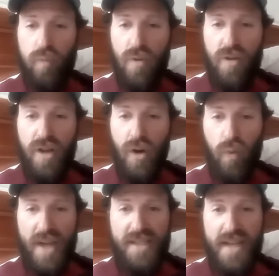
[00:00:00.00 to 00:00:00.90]
you know,
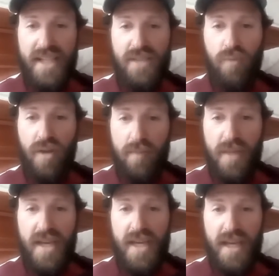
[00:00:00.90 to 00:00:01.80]
resonates with
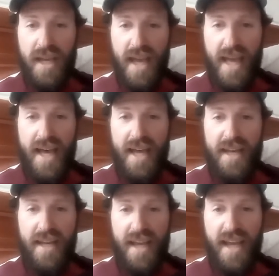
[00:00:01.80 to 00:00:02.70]
me,
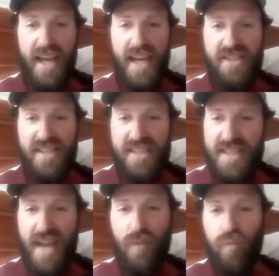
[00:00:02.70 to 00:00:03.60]
and it
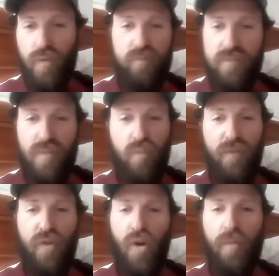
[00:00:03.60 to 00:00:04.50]
just, it re-
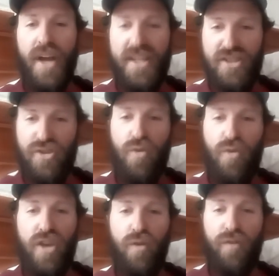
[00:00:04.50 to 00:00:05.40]
reverberates through
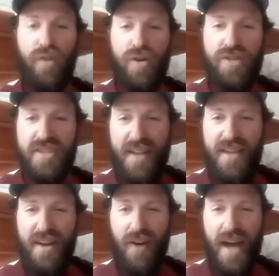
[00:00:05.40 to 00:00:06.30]
the universe.
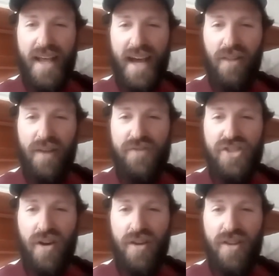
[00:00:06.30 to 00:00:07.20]
You know, I, I love
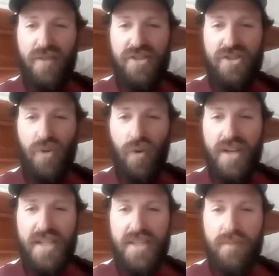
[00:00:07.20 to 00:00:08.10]
sharing those
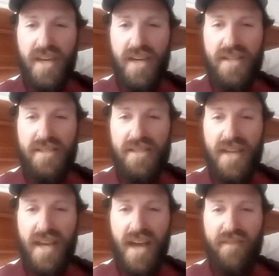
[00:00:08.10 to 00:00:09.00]
stories because
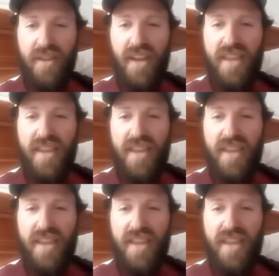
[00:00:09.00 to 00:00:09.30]
I feel like